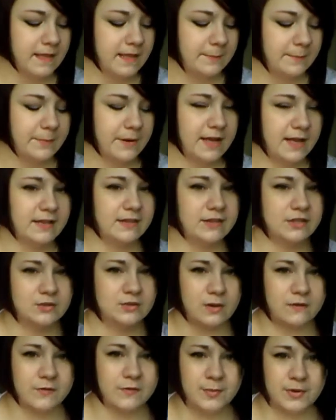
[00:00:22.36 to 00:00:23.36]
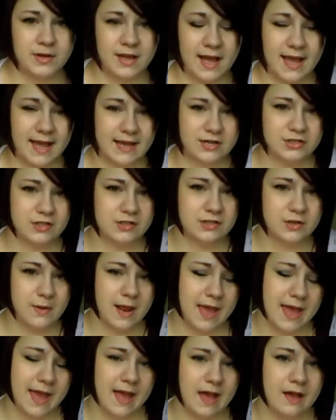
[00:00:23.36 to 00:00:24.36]
but the 12th book I actually don't
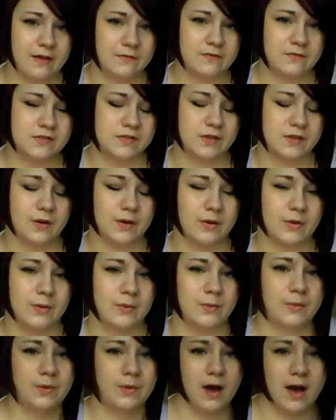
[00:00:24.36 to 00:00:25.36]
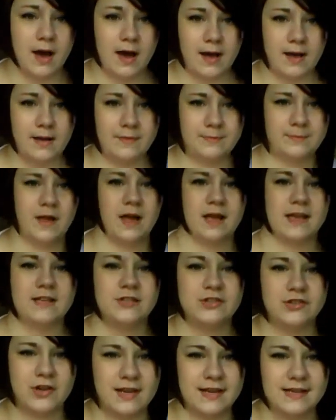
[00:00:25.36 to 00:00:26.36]
have, so I
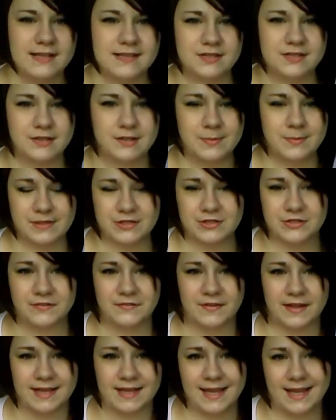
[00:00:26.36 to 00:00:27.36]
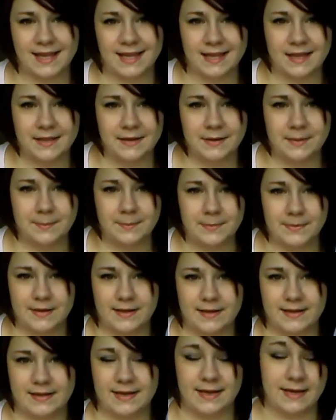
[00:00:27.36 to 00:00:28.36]
can try to insert a picture if I can,
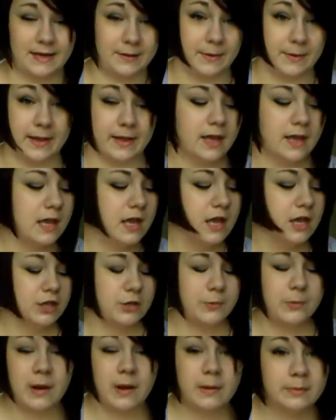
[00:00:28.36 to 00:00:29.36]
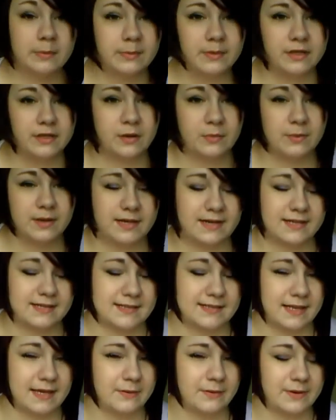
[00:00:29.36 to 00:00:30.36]
but anyway, you probably know what it
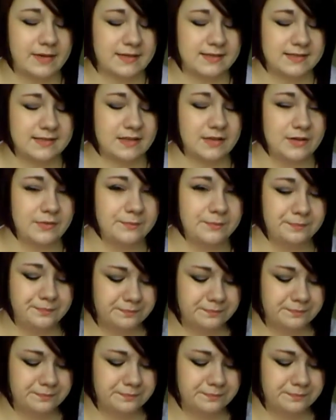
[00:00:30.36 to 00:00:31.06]
is anyway, so